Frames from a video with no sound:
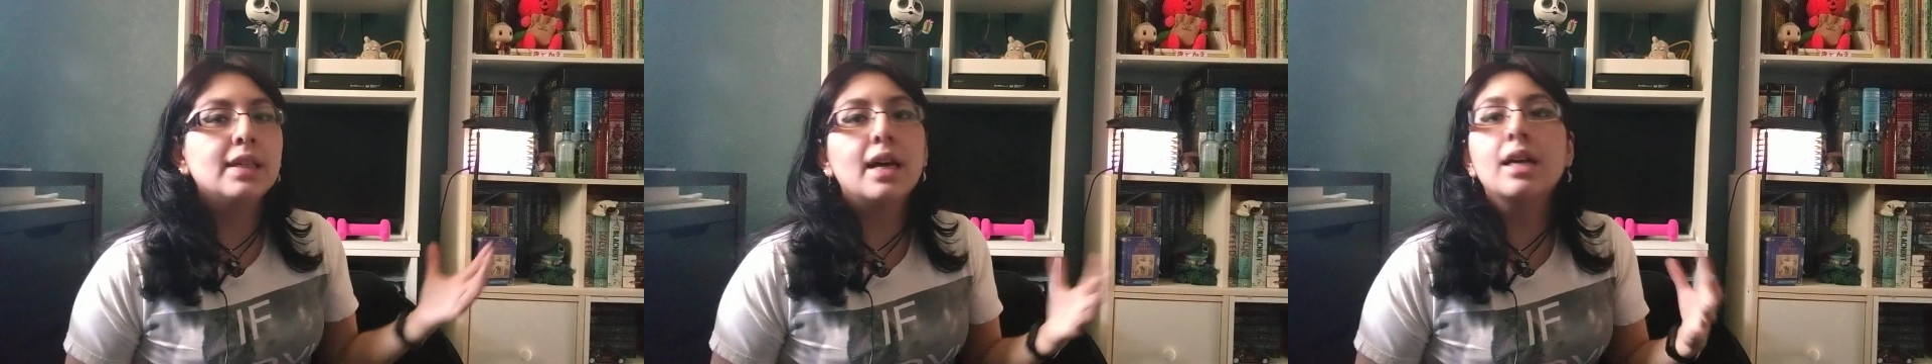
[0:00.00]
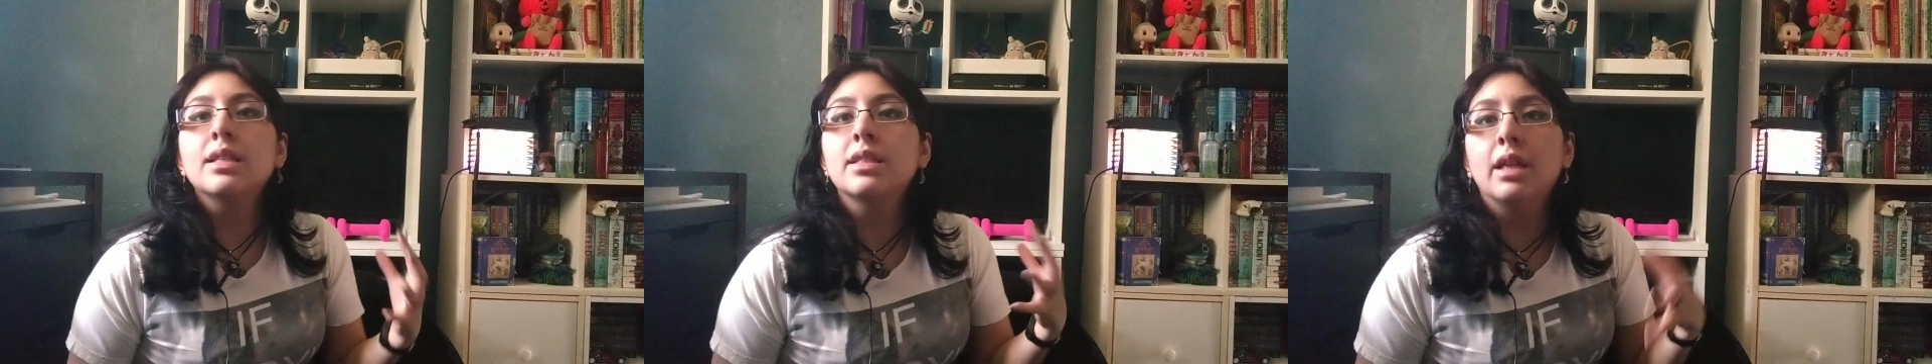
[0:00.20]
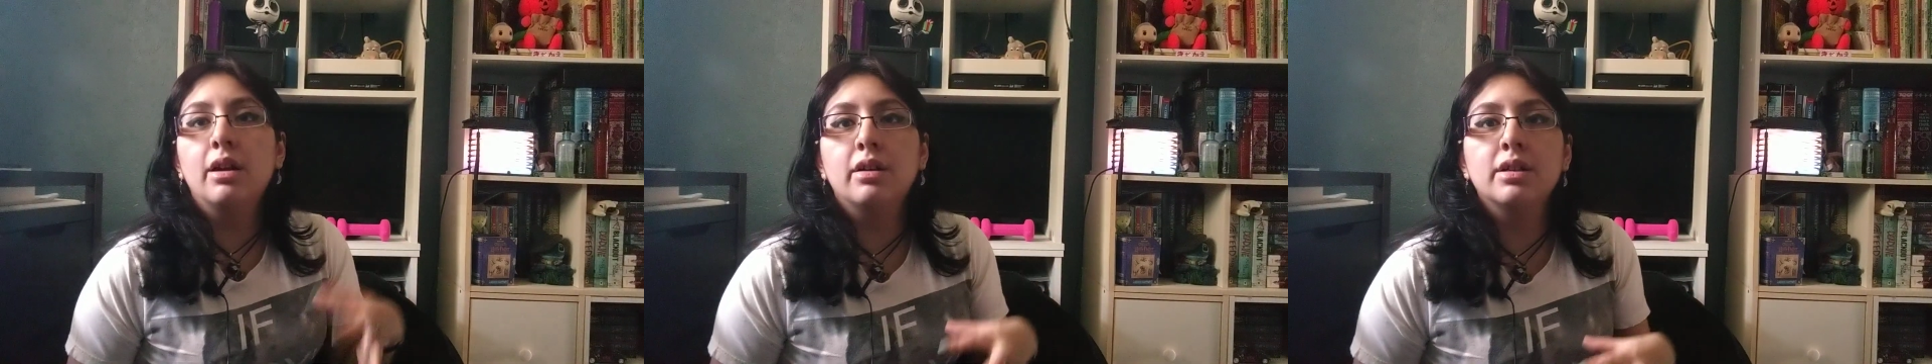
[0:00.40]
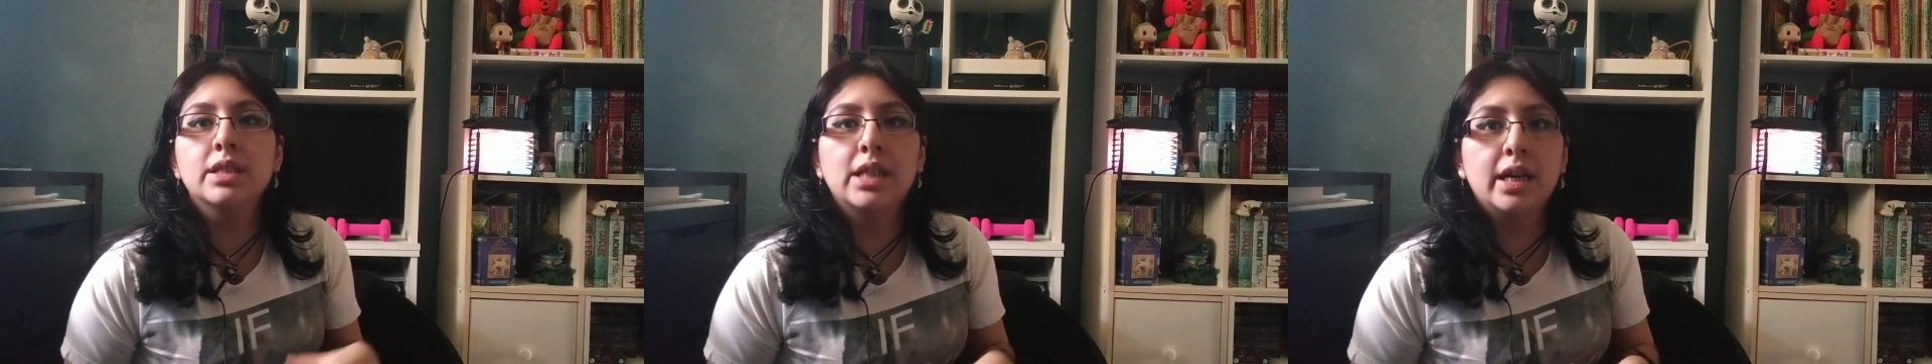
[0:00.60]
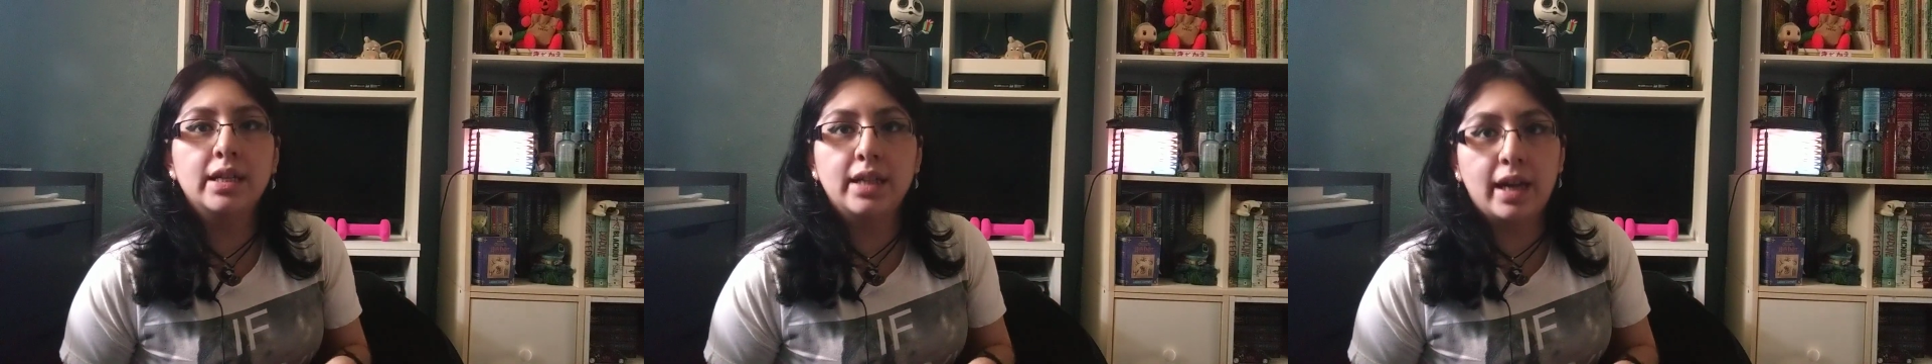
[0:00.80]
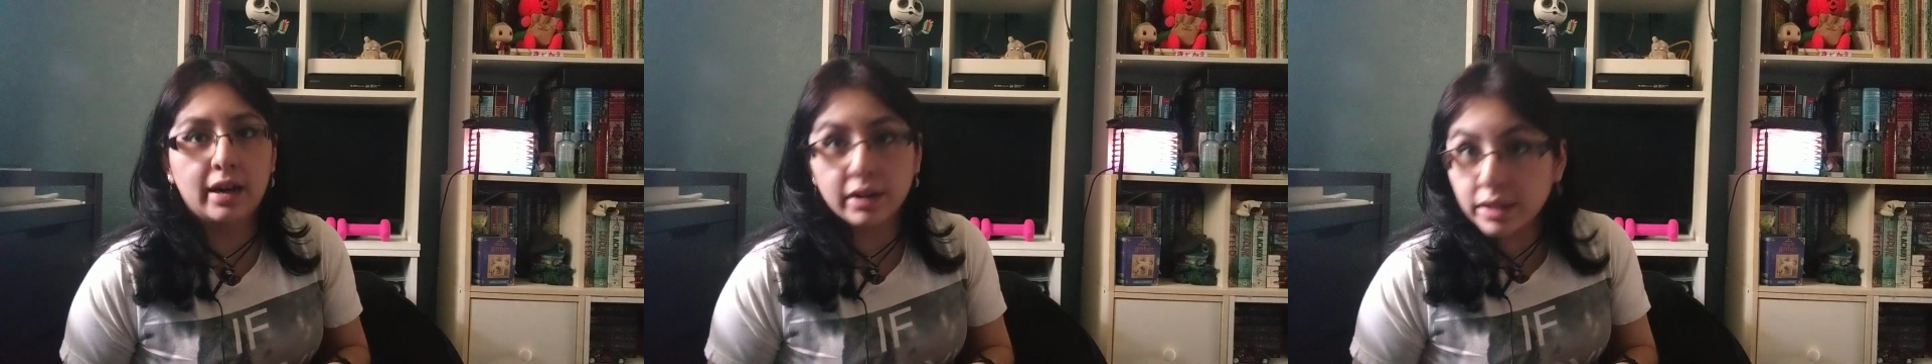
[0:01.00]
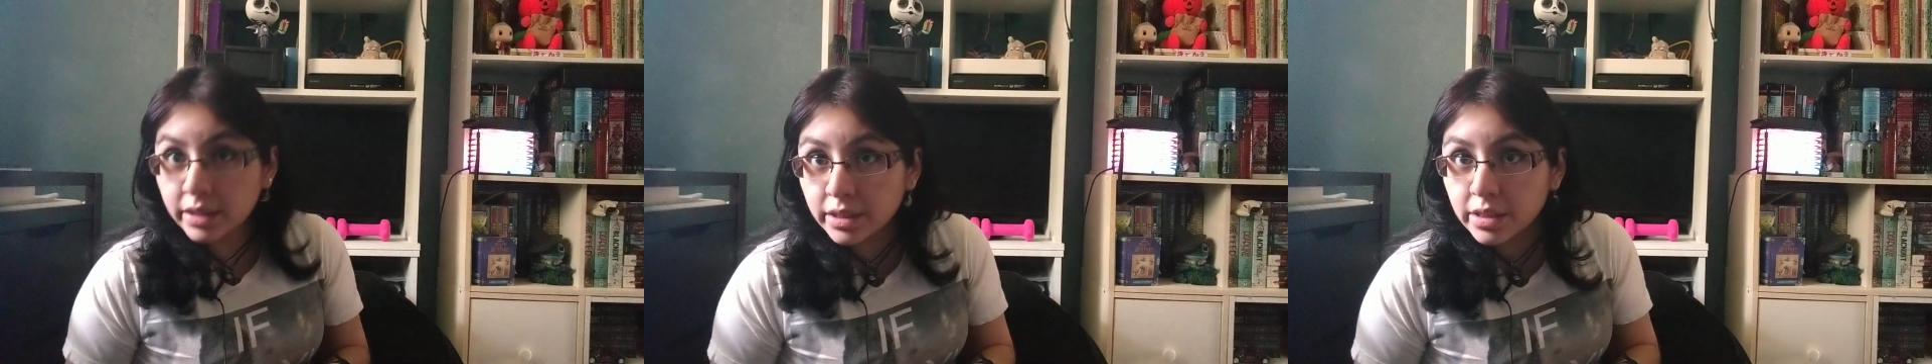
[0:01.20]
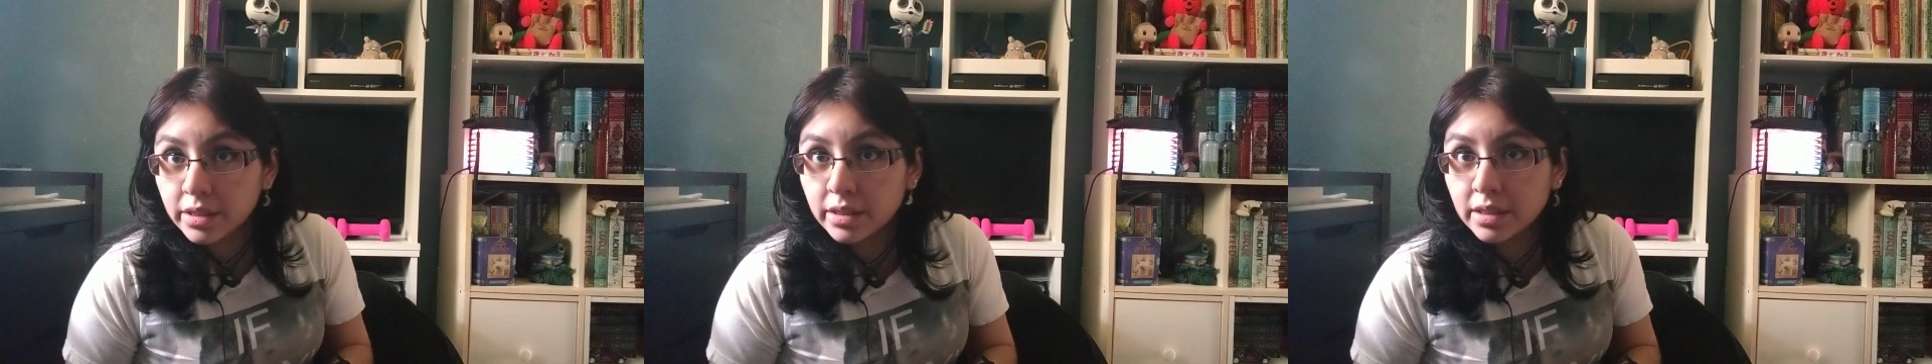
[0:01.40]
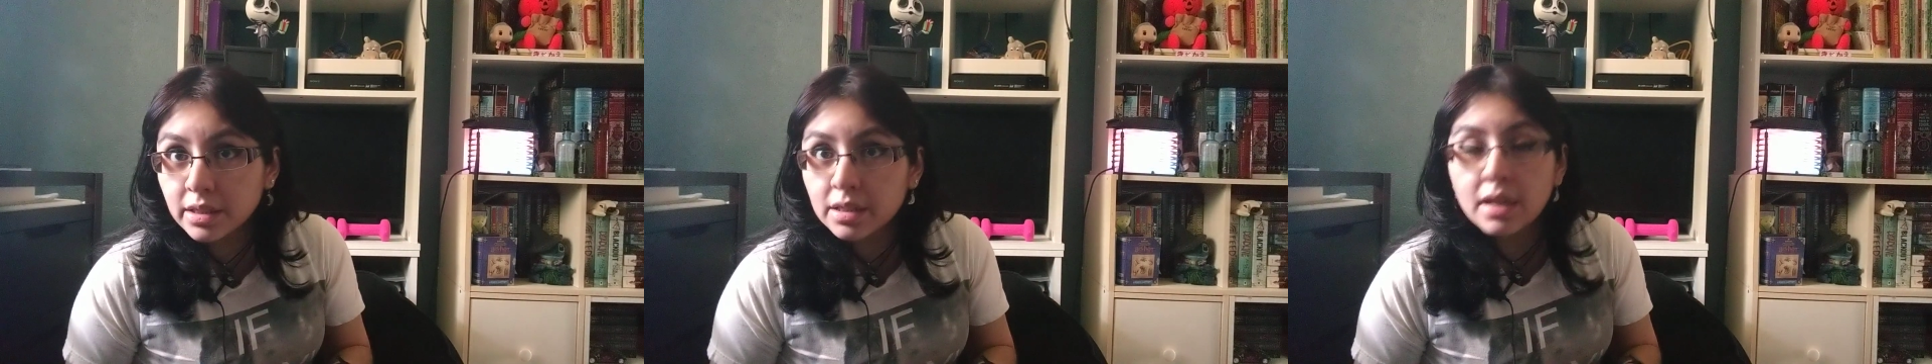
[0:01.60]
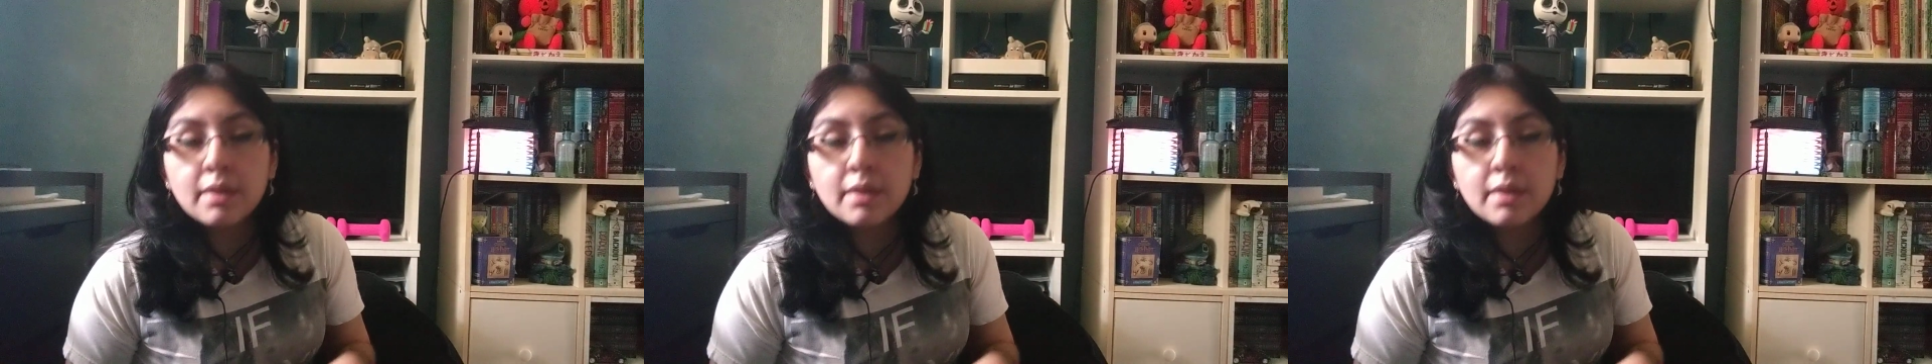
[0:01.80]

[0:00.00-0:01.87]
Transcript: yes, they are side characters,